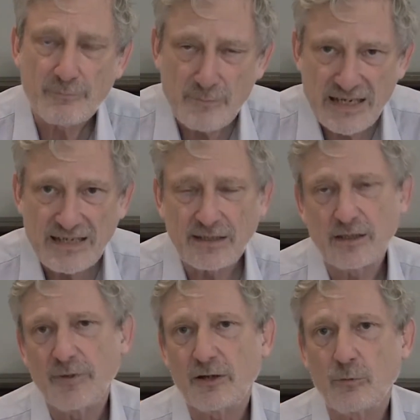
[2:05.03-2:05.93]
meaning,
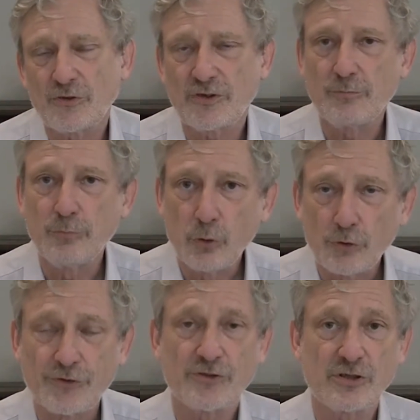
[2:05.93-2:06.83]
about what's
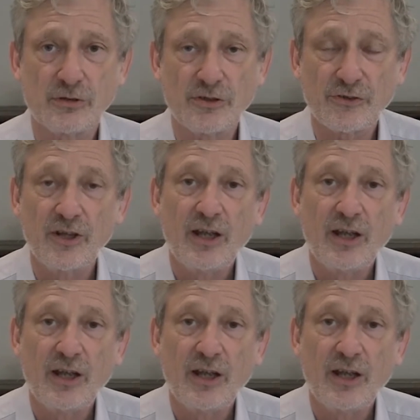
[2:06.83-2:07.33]
important to us.